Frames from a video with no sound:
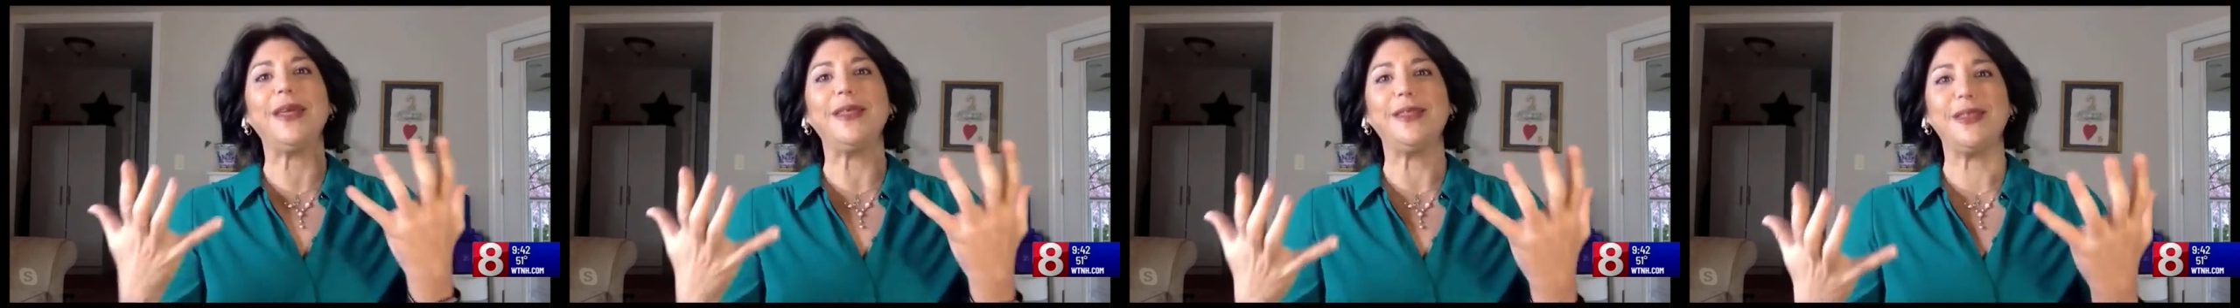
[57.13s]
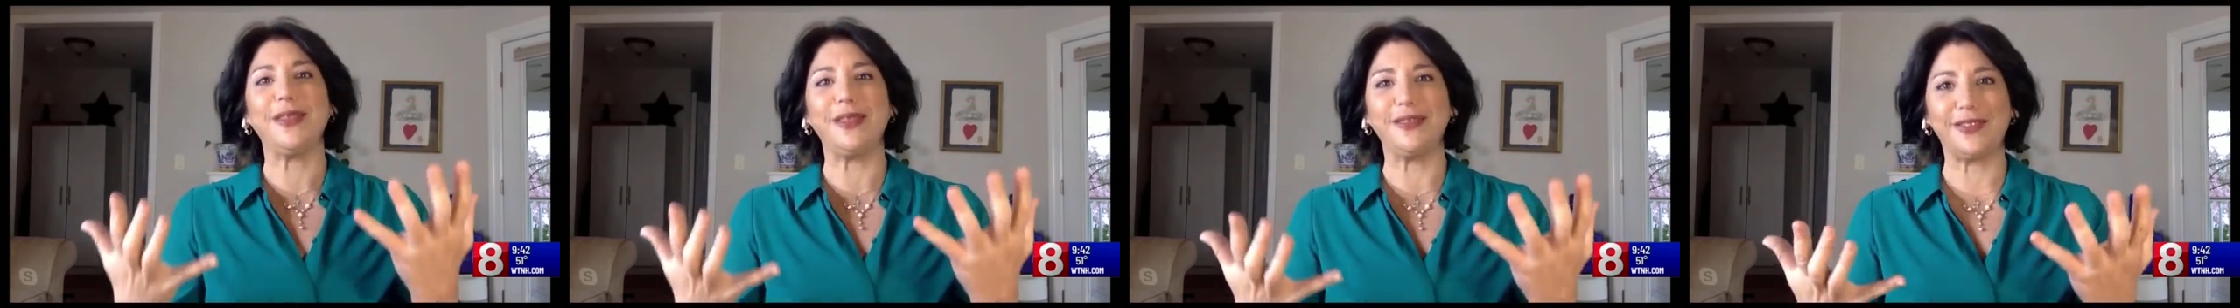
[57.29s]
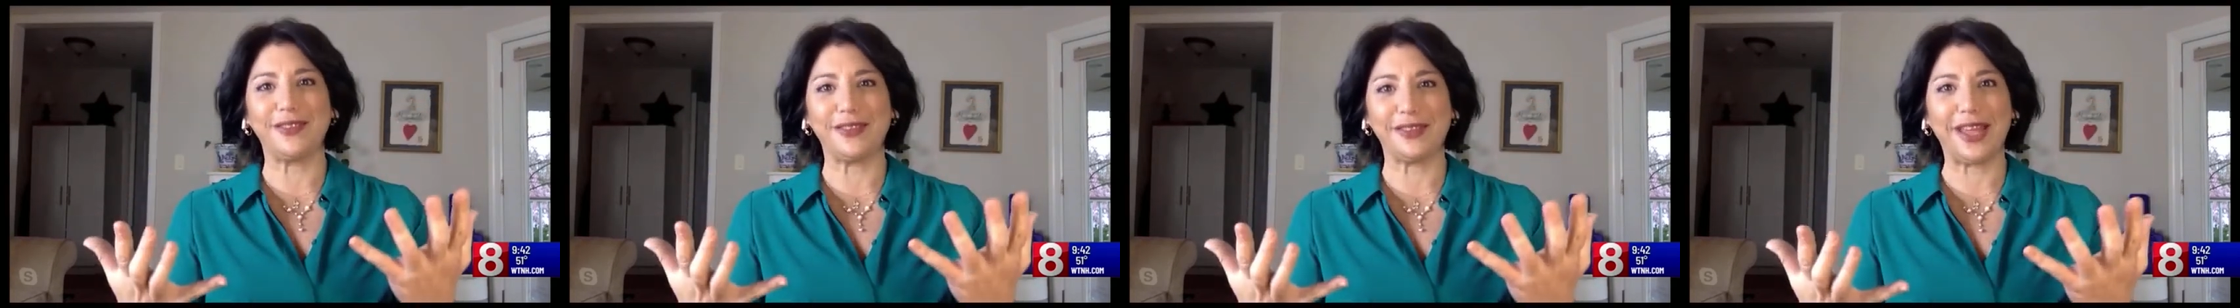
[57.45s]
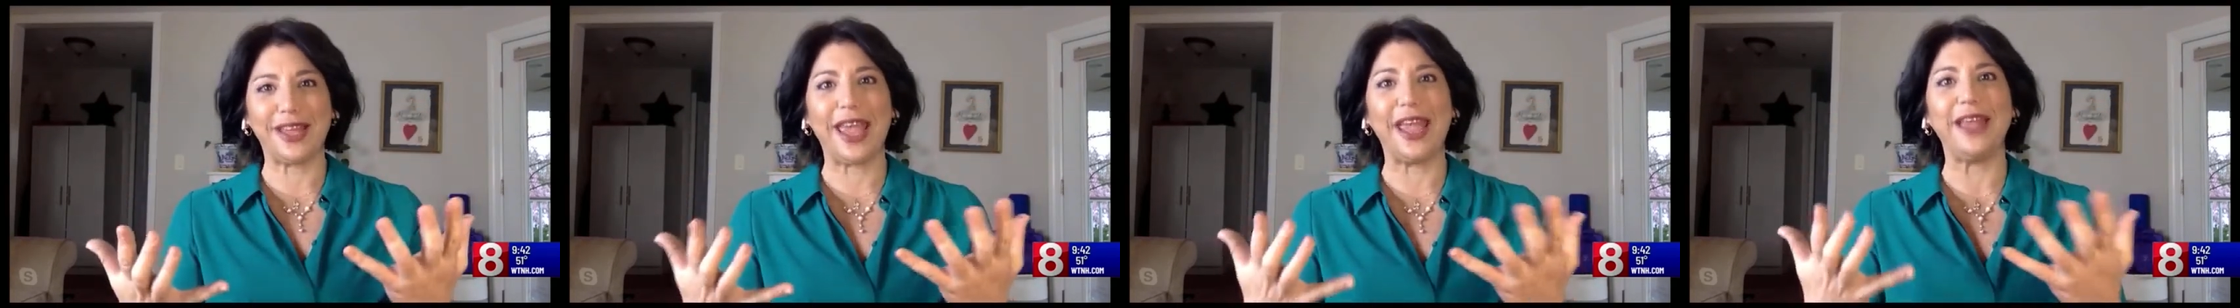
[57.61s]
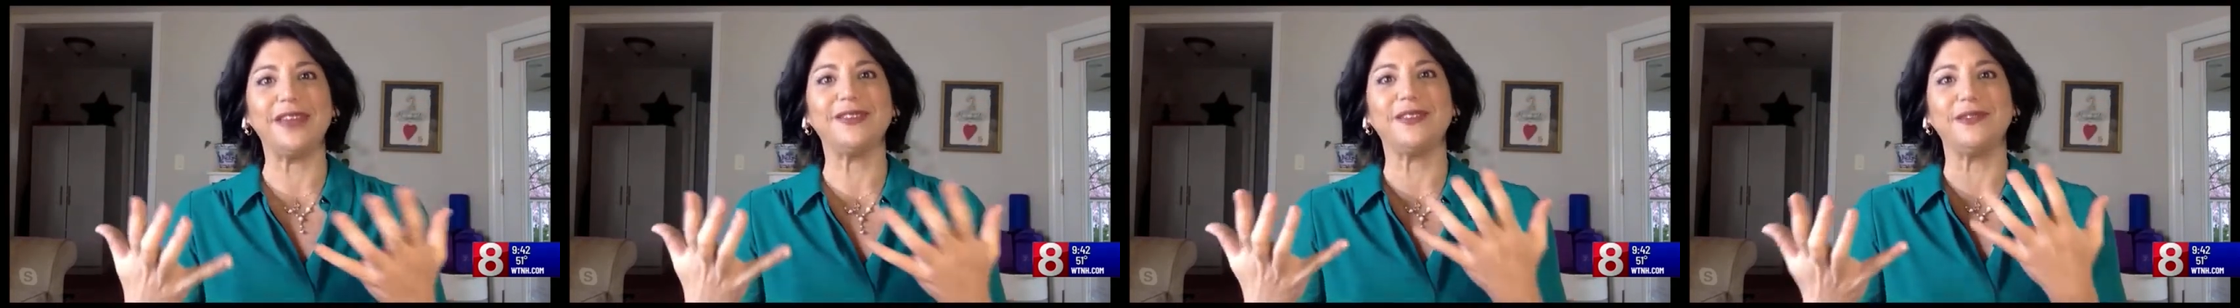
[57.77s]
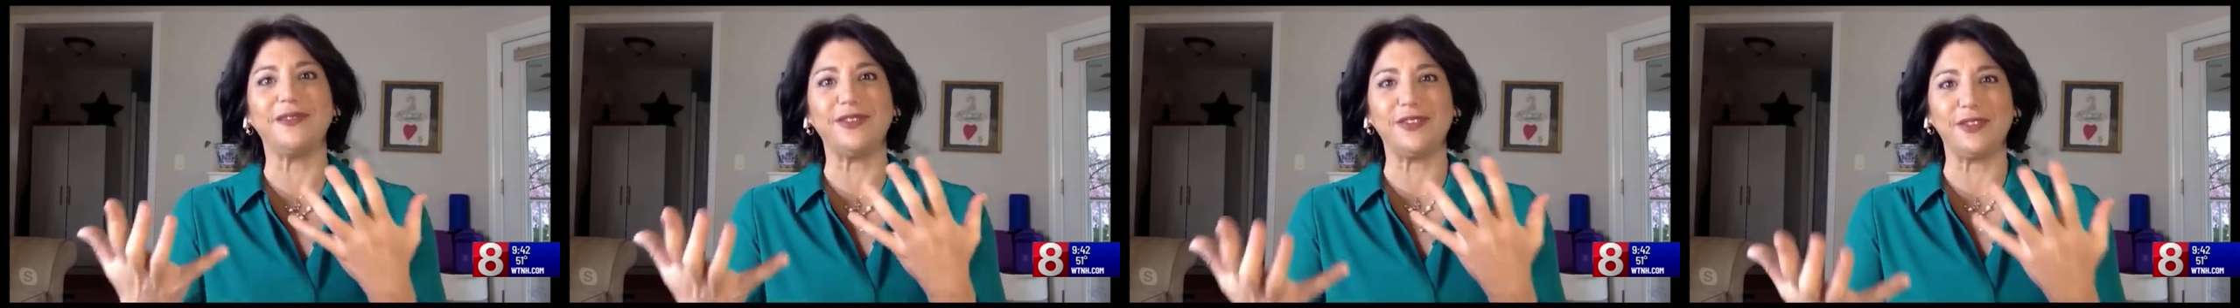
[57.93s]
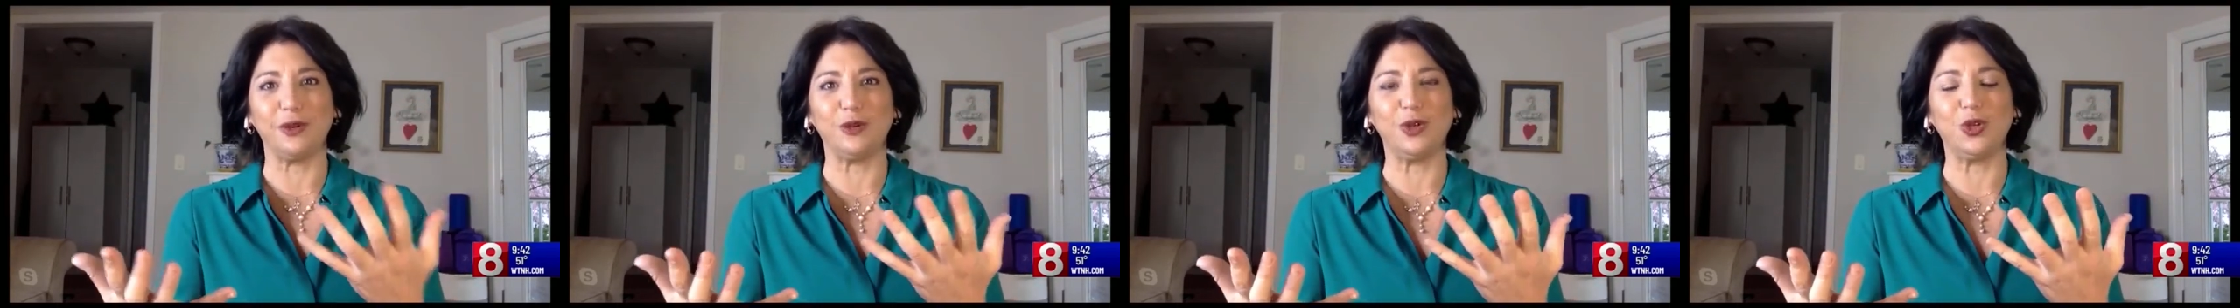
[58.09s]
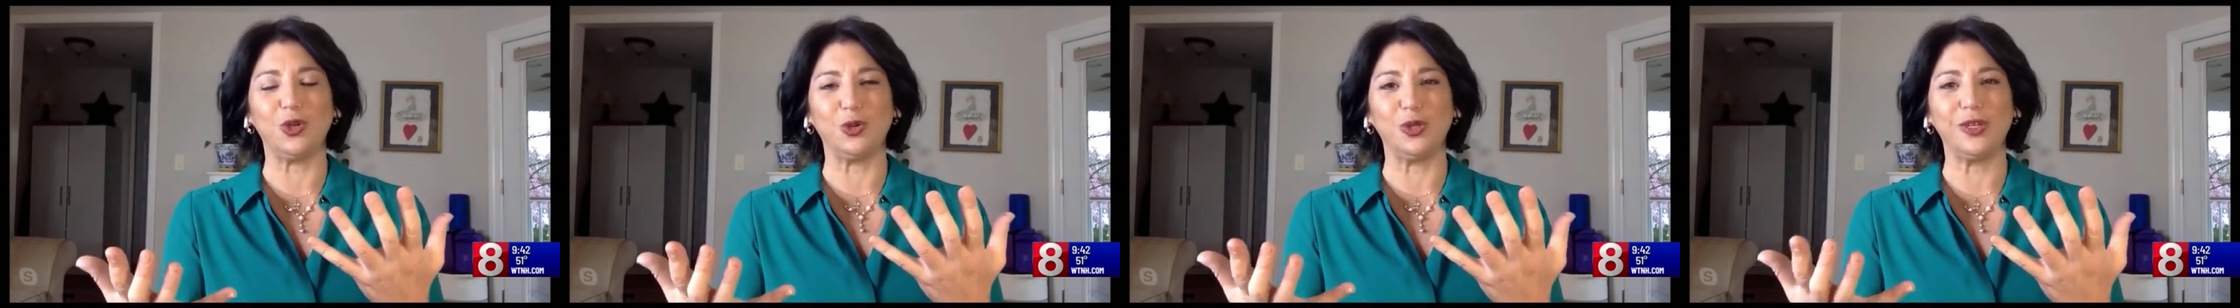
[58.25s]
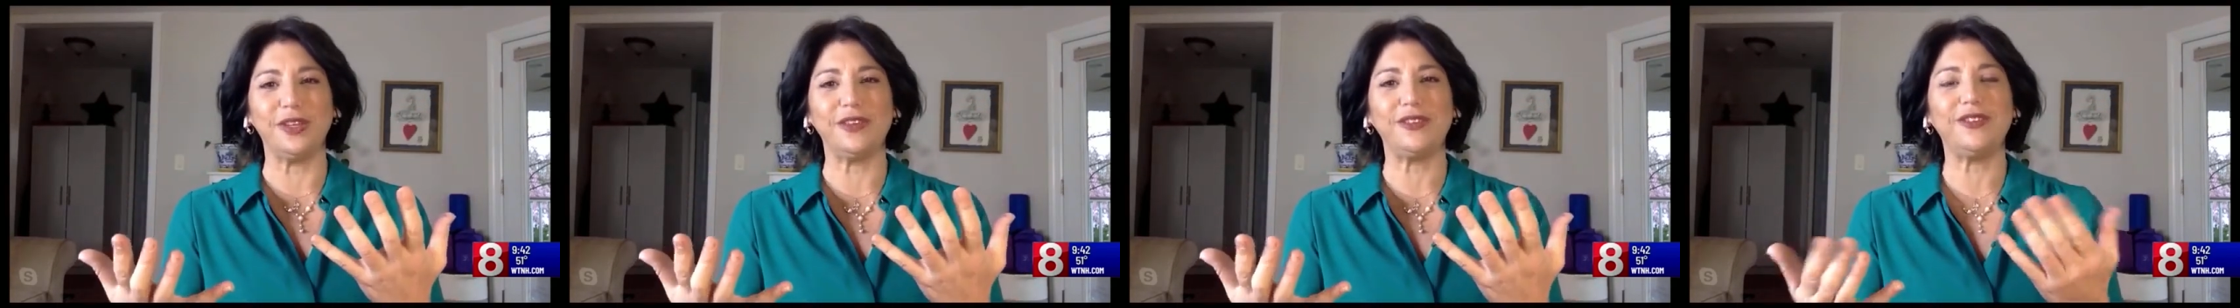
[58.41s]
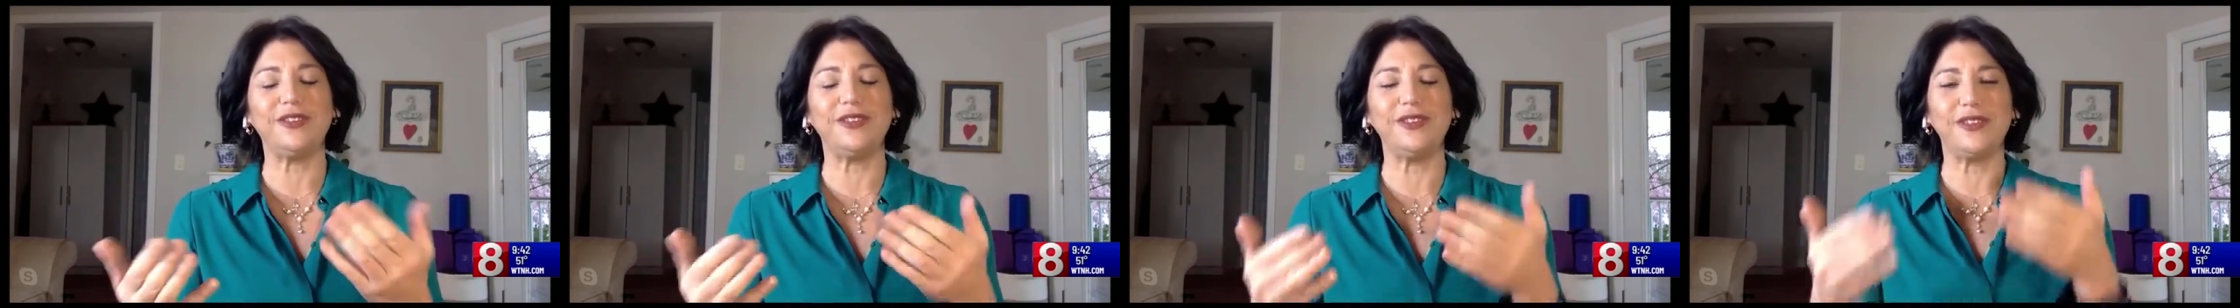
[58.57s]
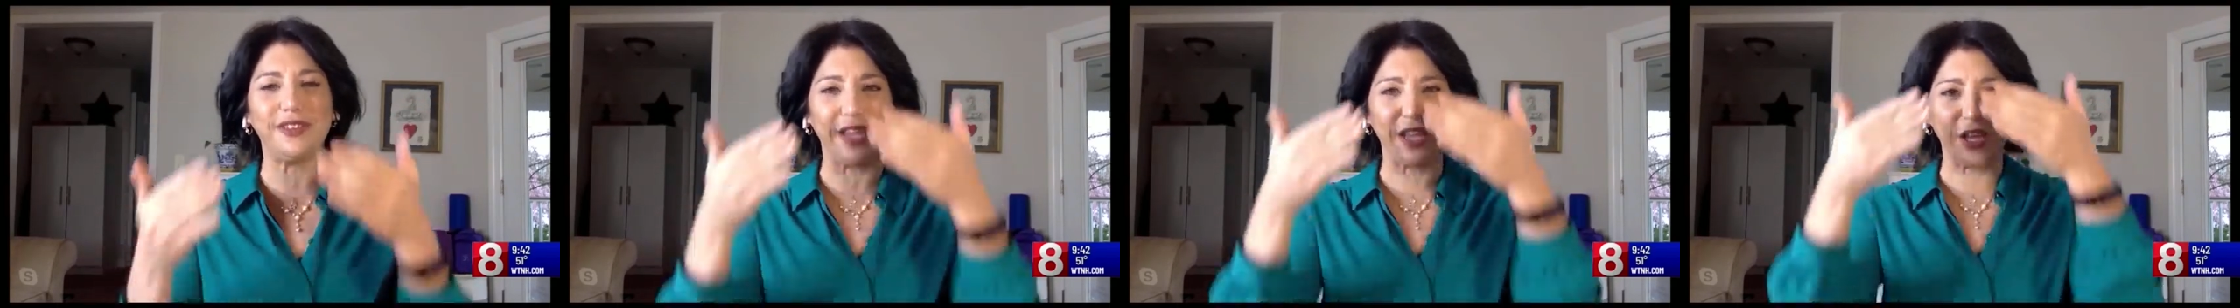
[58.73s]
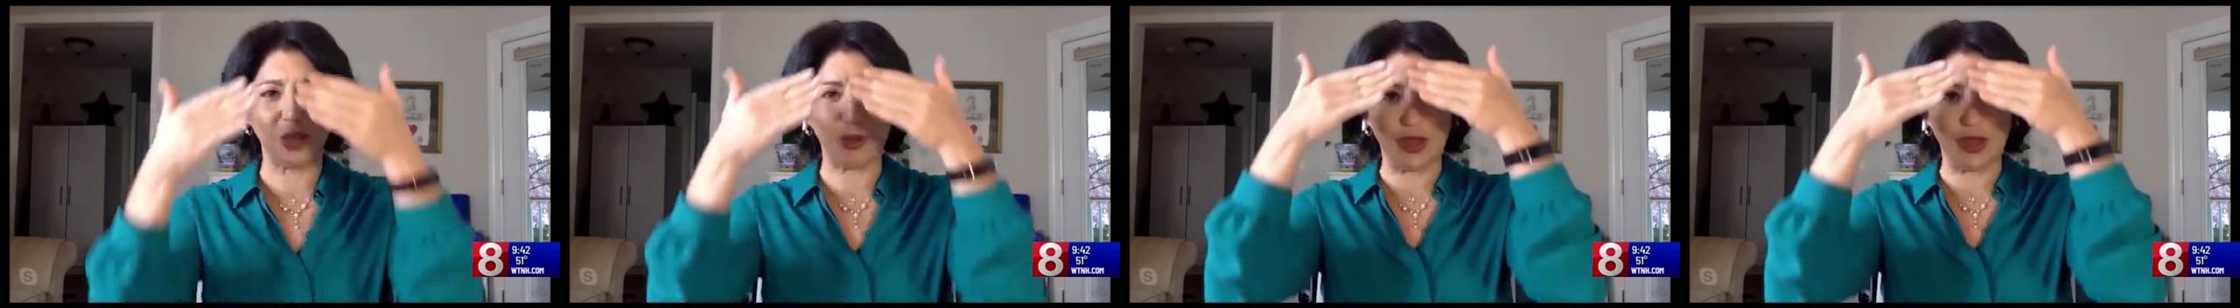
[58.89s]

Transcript: in this case of social distancing,